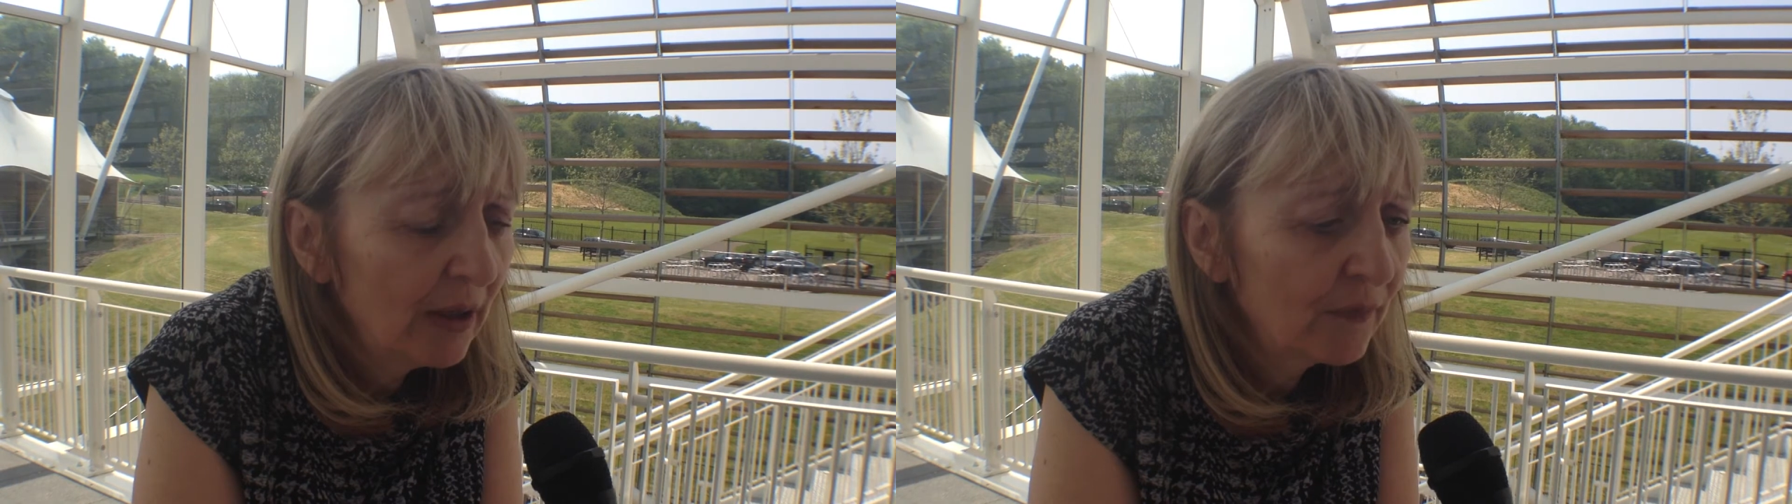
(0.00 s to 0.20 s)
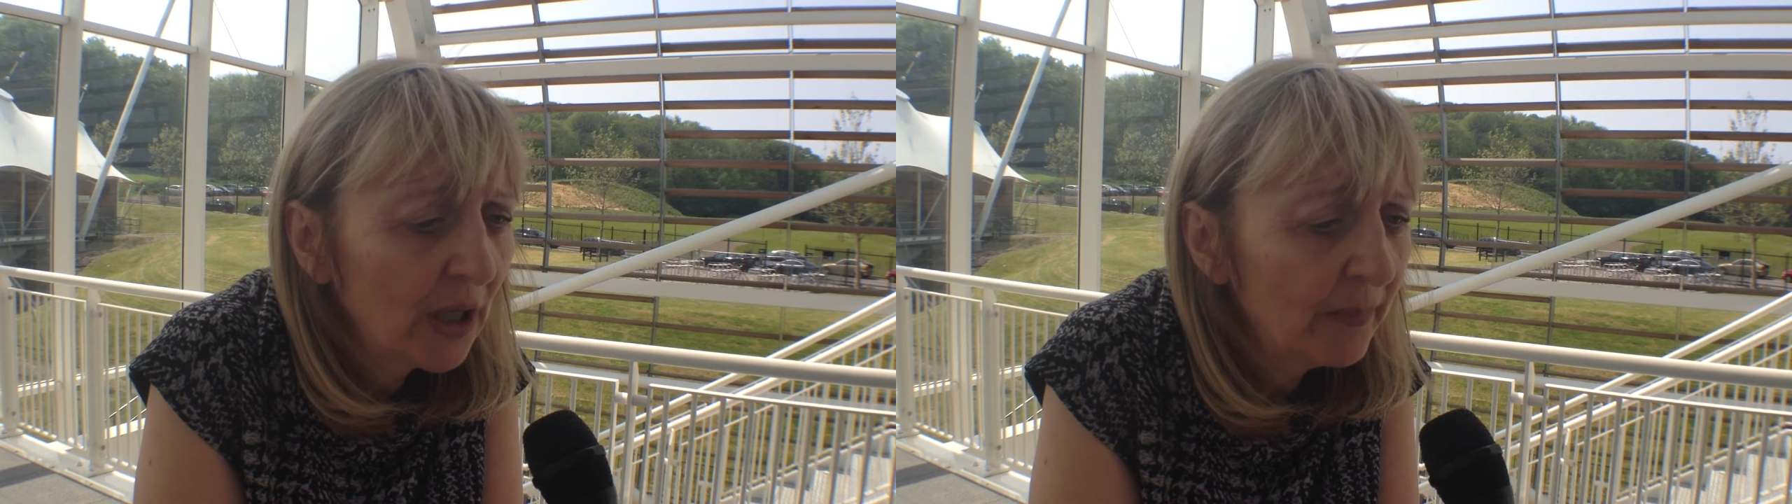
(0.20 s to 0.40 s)

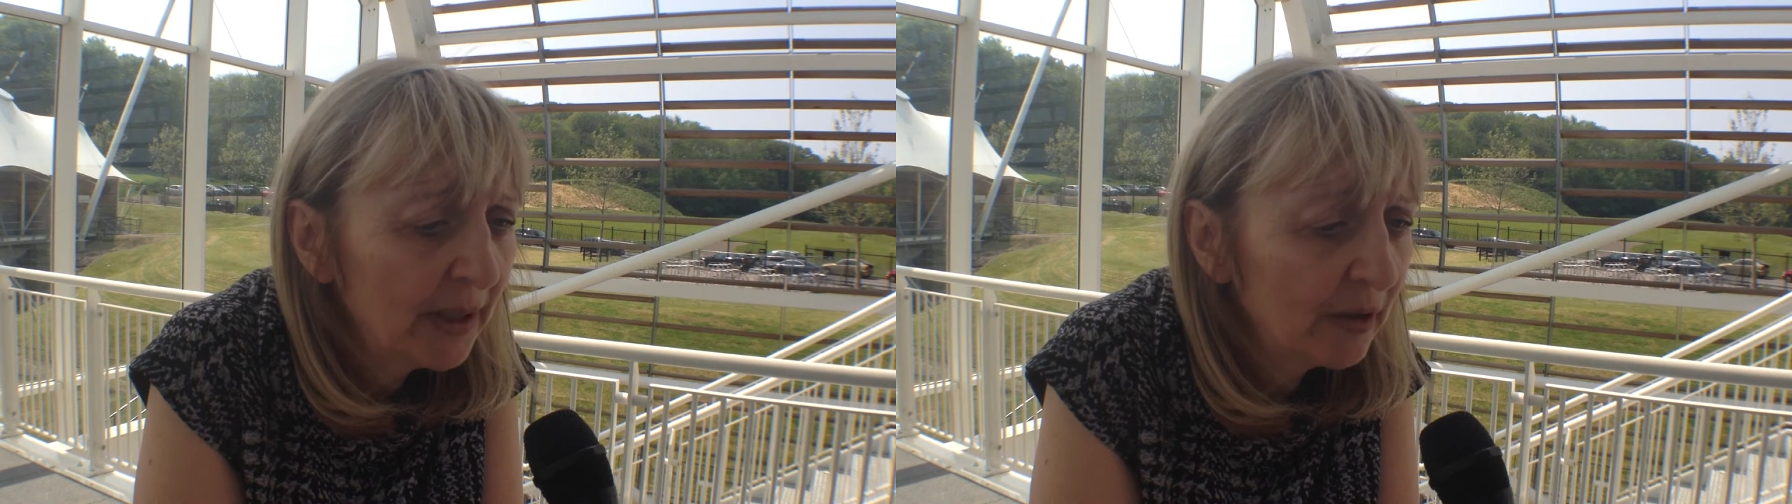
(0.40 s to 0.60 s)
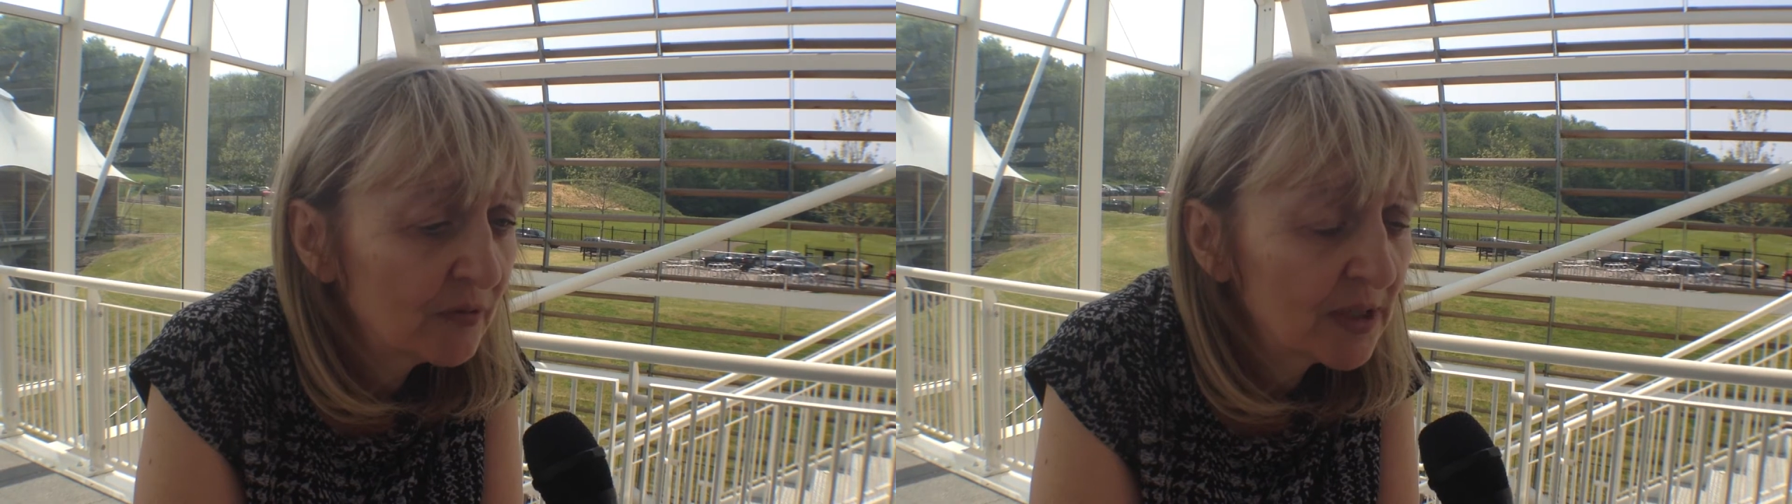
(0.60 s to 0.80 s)
have come
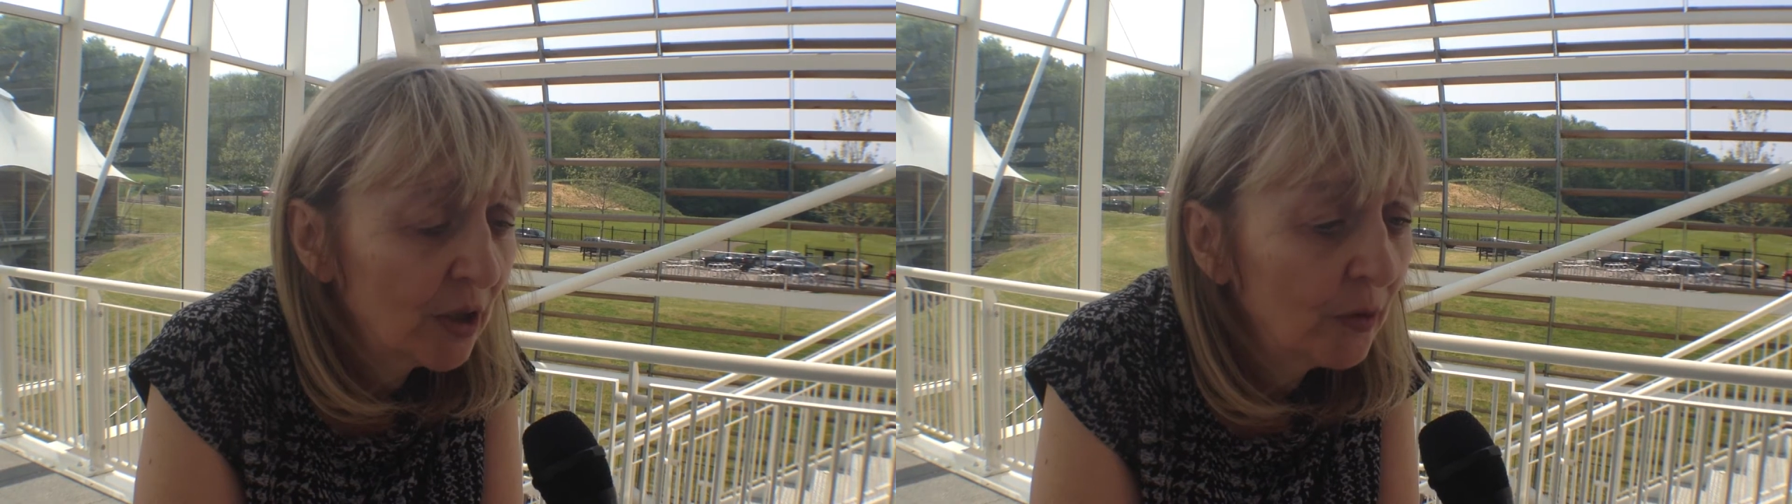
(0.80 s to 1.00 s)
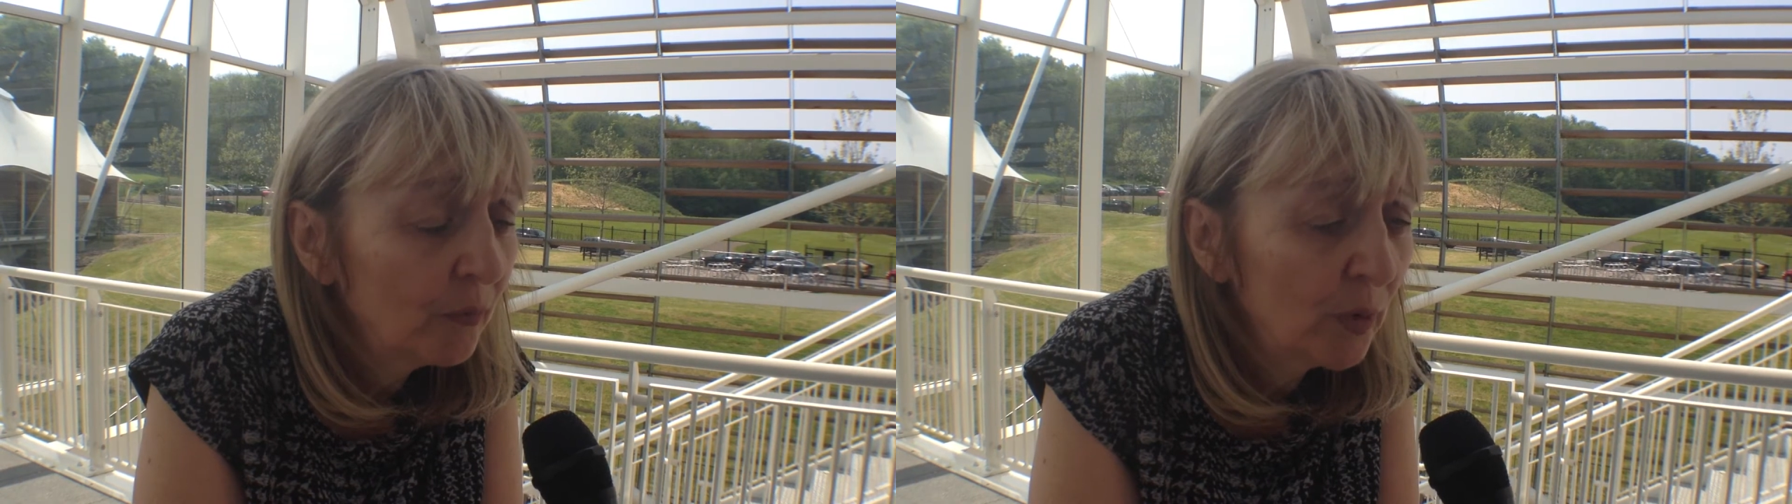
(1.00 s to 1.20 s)
out
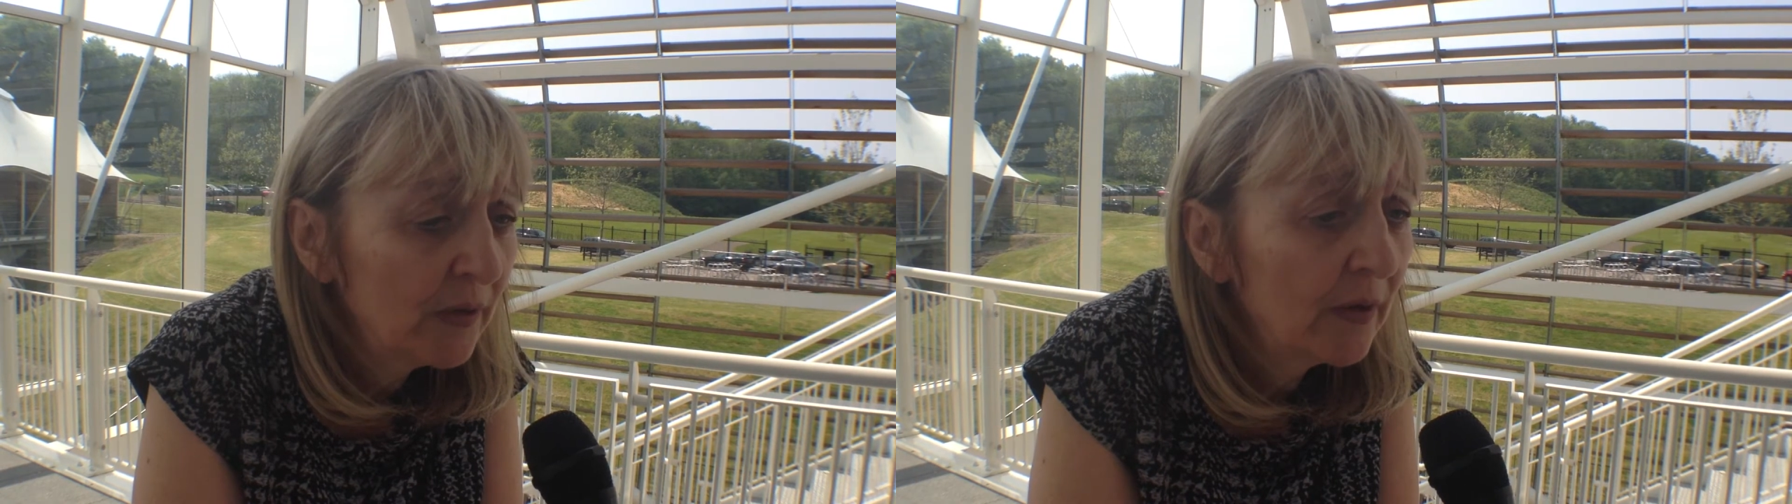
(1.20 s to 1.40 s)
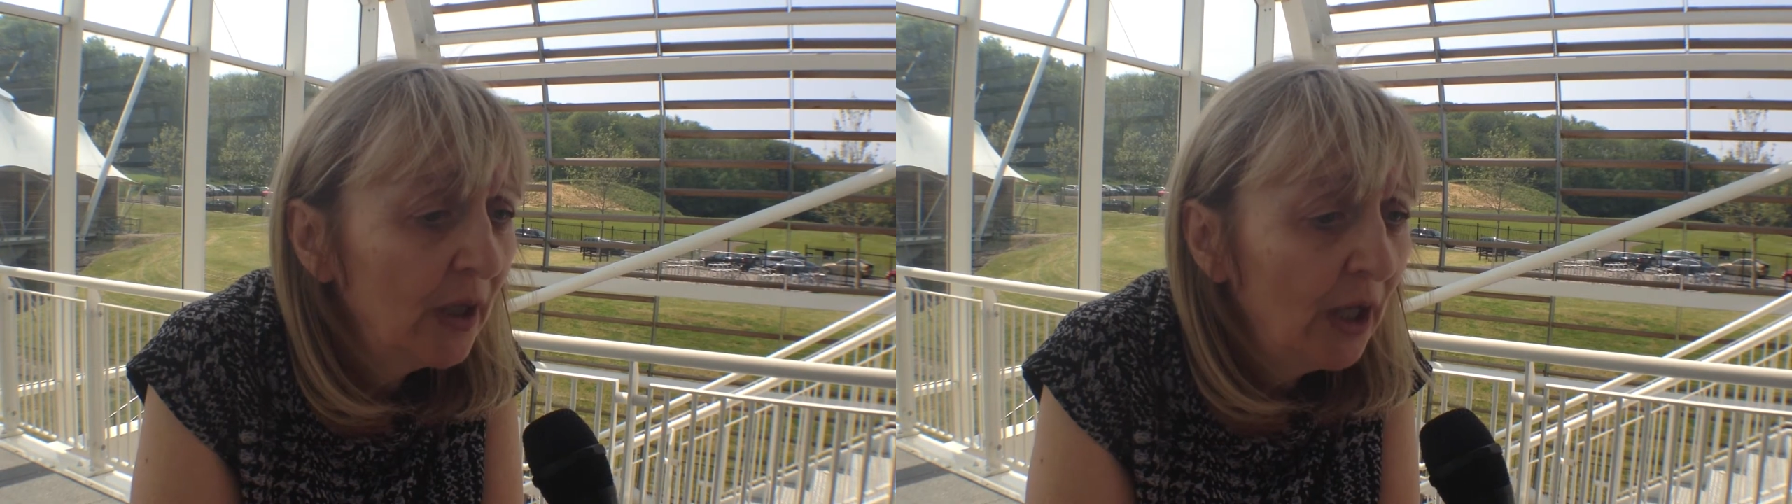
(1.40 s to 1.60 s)
um,
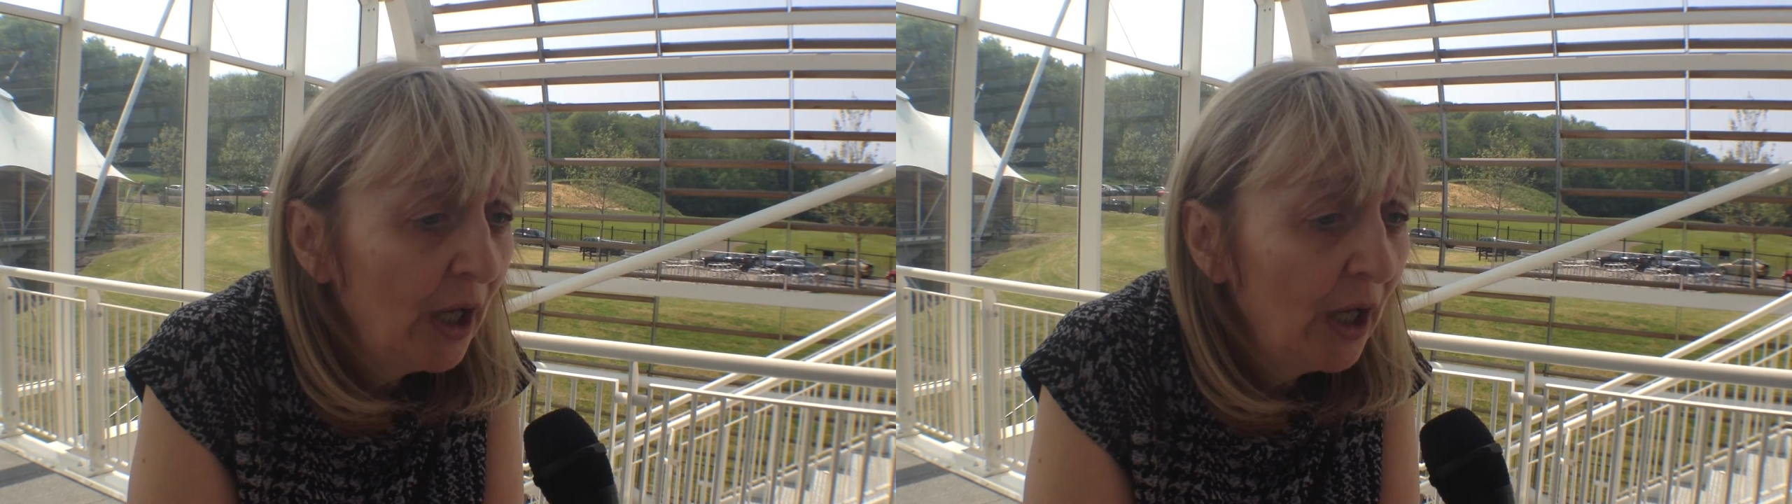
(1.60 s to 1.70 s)
with